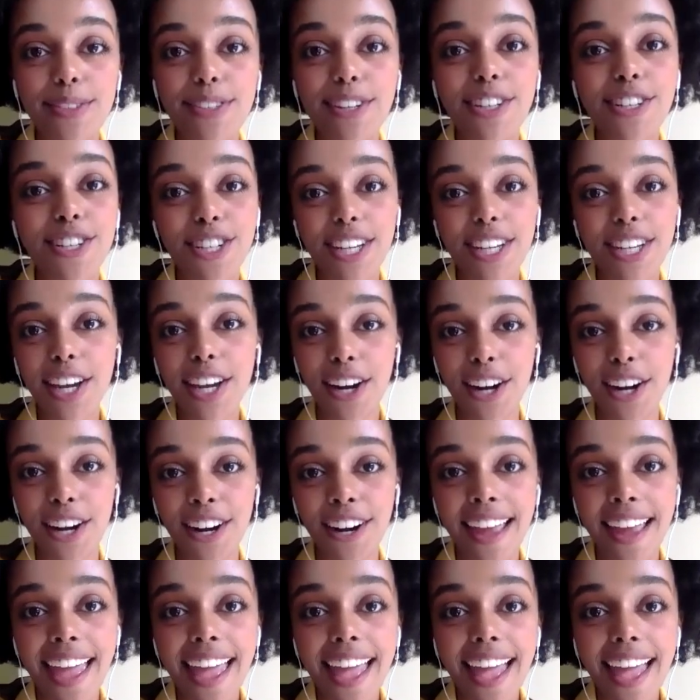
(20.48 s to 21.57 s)
are she,
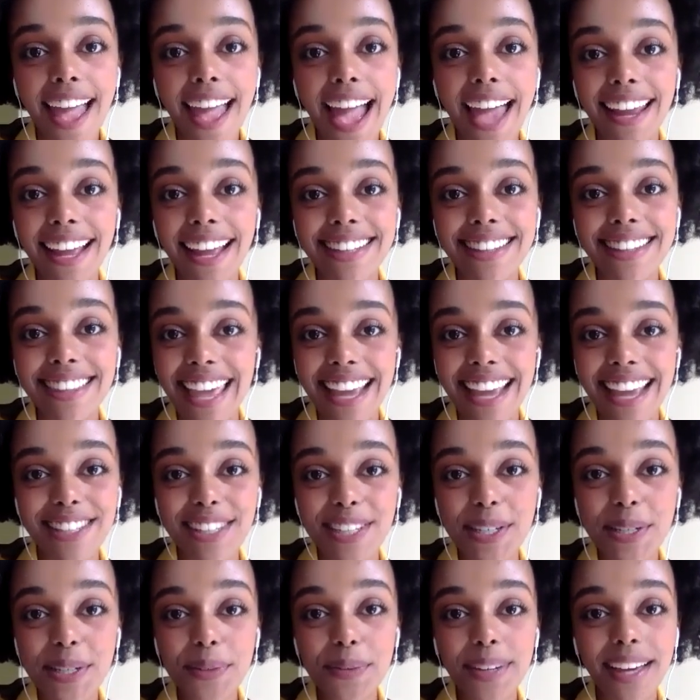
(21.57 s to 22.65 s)
her, and I'd like
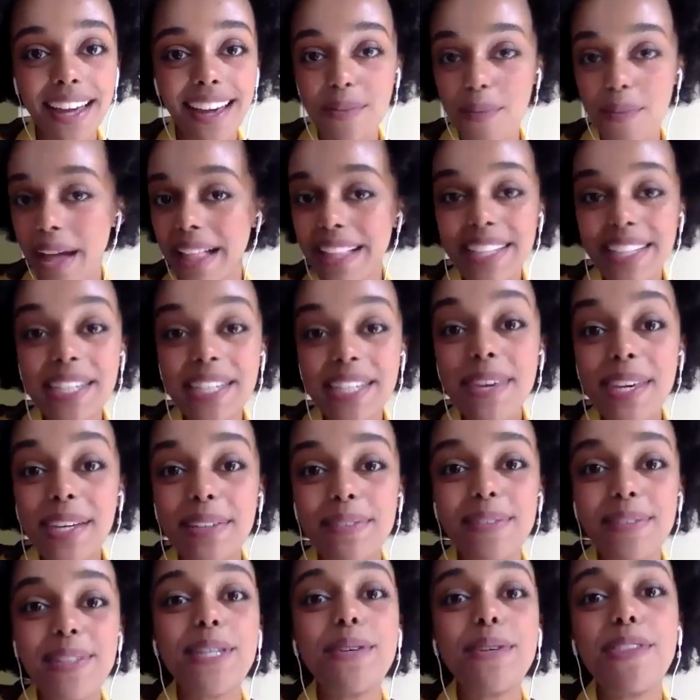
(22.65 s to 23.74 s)
to welcome
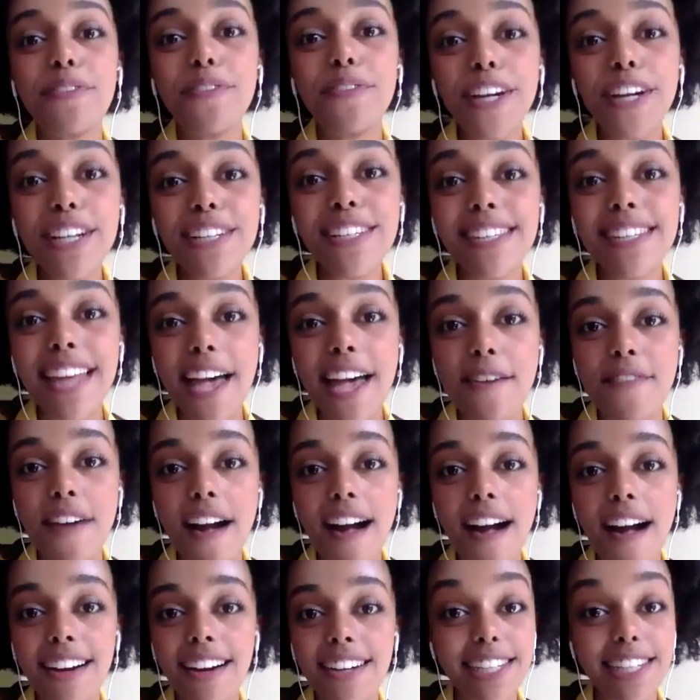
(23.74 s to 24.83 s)
you to the first of
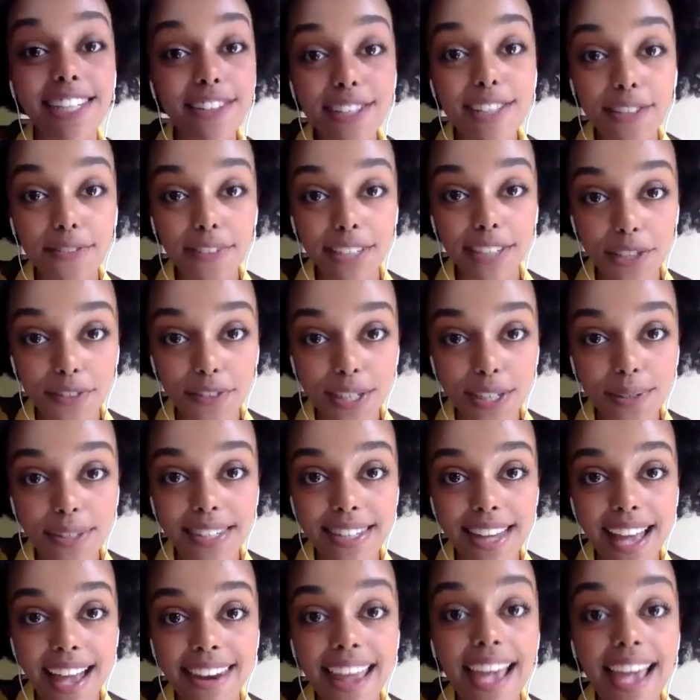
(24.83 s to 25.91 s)
our series of interviews
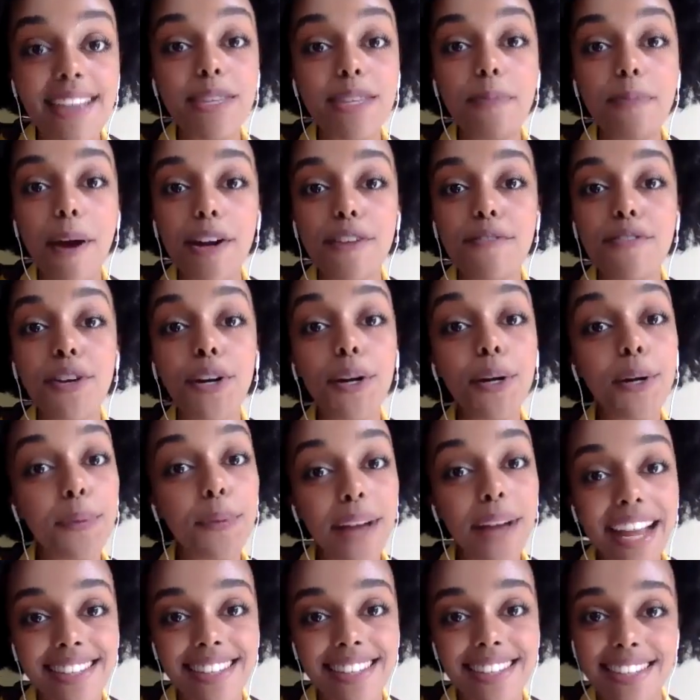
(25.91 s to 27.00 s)
done as a part of the
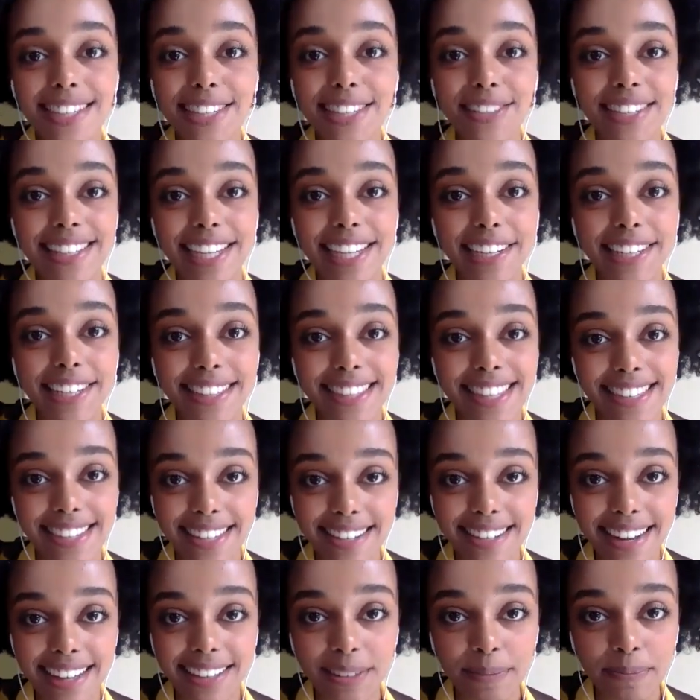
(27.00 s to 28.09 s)
Horizon series here at the
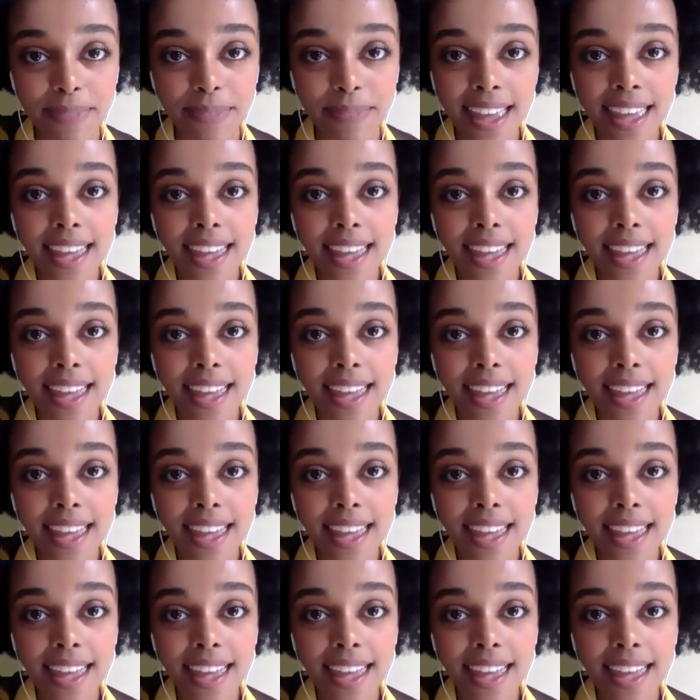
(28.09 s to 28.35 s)
Citadel.